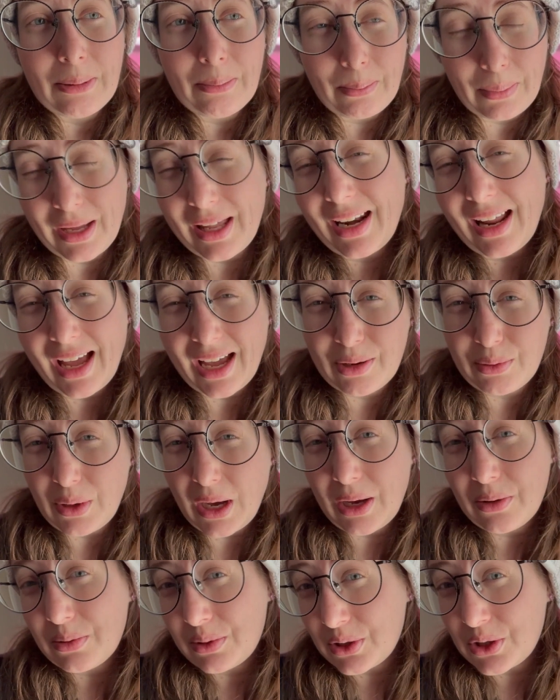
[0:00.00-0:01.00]
but I
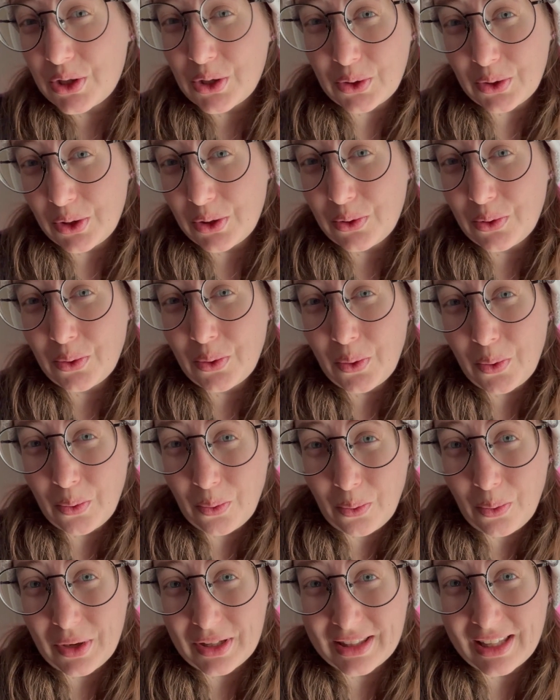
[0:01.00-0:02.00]
will show you
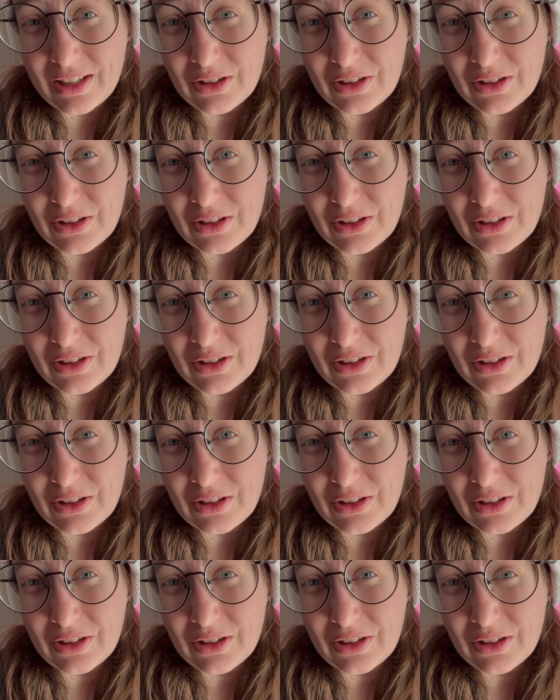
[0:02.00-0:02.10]
what they